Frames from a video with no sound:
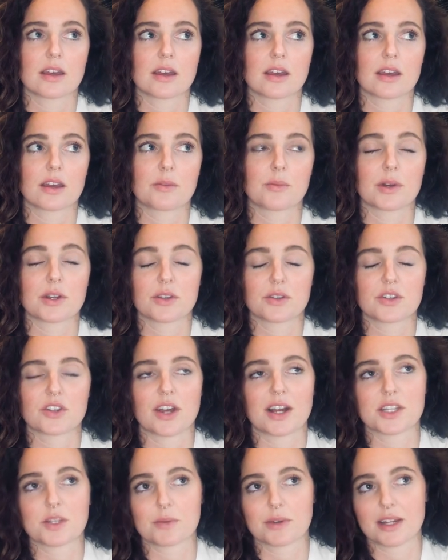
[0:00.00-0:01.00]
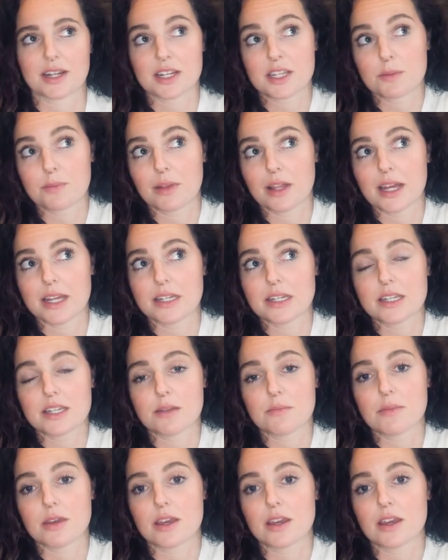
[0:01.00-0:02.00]
which has been explained to
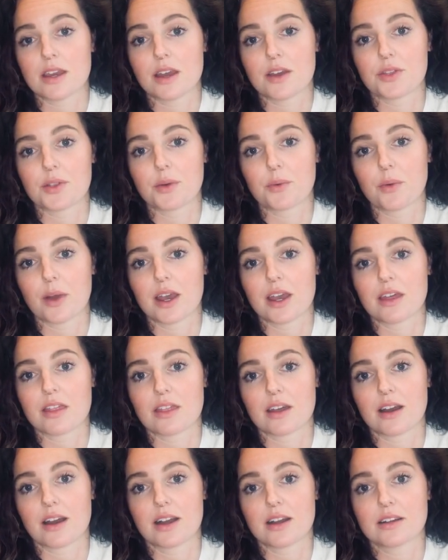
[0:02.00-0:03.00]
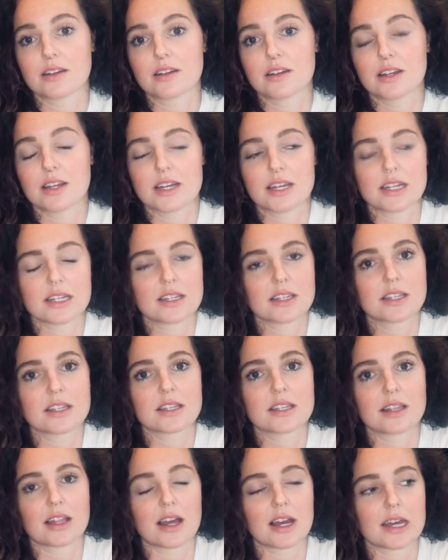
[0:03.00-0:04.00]
me in the way that it's
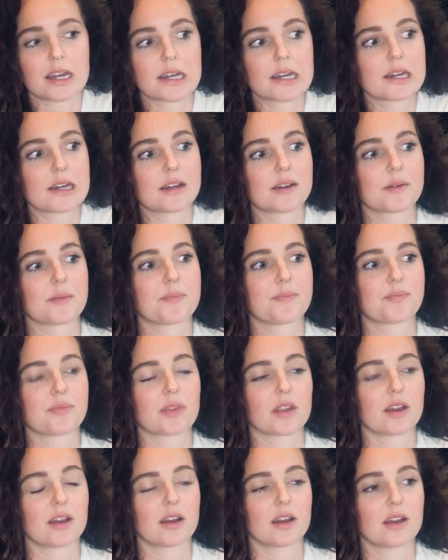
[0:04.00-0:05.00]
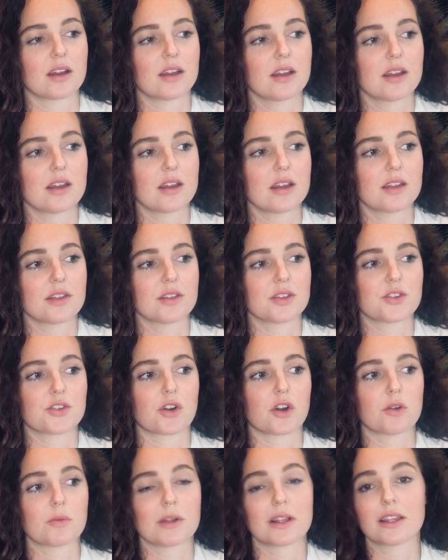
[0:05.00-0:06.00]
like the
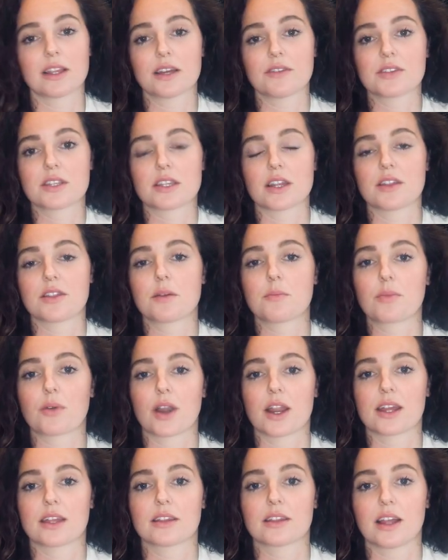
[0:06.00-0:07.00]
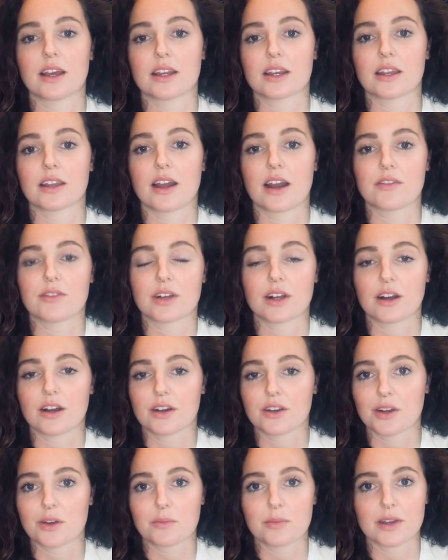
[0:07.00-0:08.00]
trauma lives in the brain like an
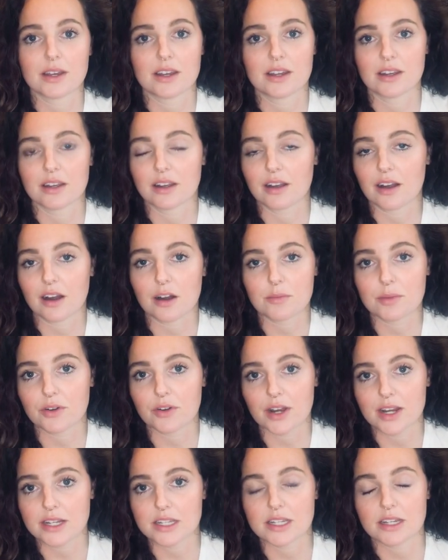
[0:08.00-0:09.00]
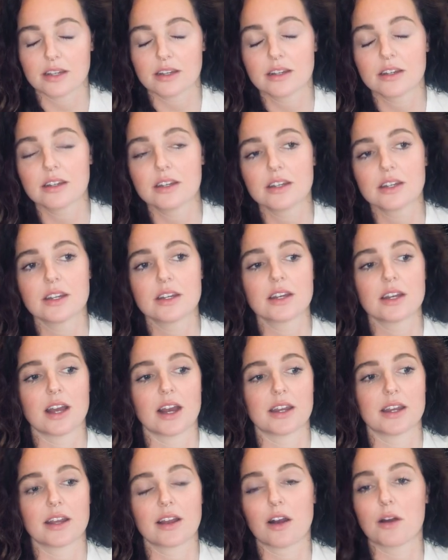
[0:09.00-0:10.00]
avocado pit in a carburetor, and
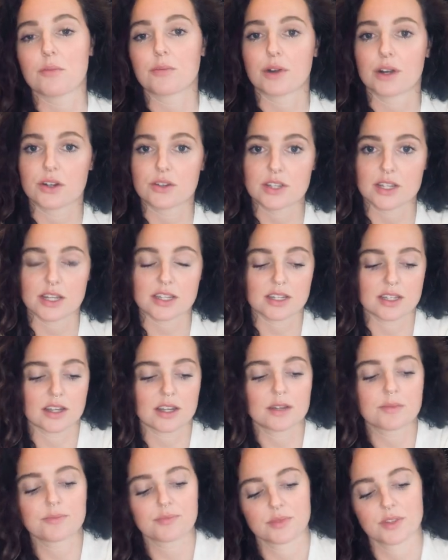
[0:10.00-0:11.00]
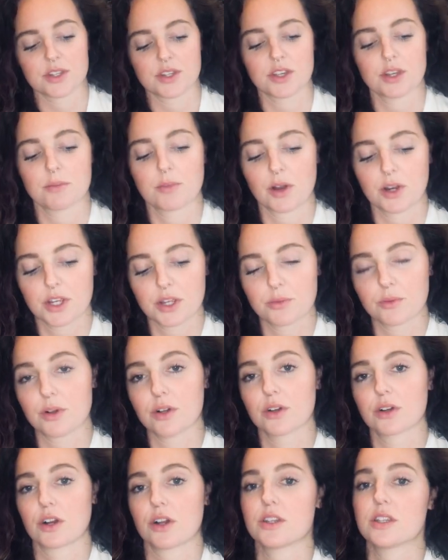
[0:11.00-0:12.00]
it can't process it. So your body will
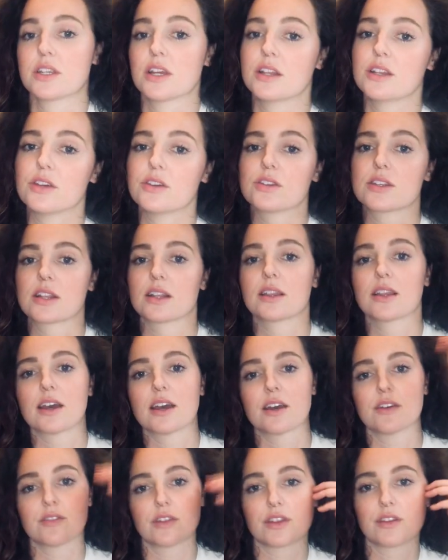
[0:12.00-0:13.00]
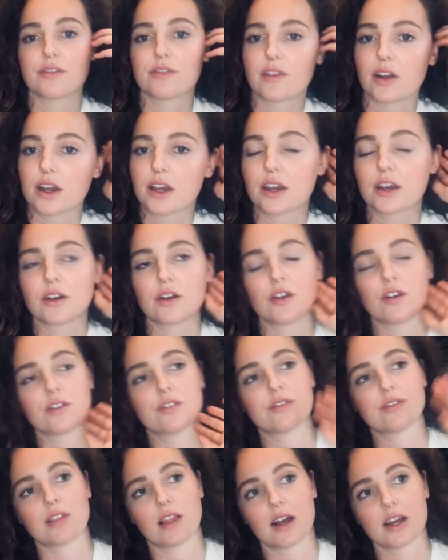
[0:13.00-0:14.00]
continue to live in the fight or
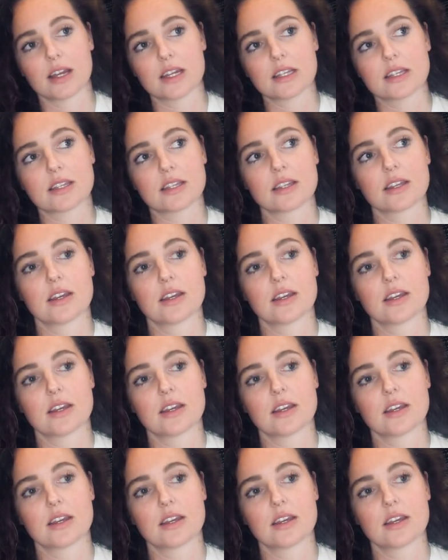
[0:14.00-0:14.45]
flight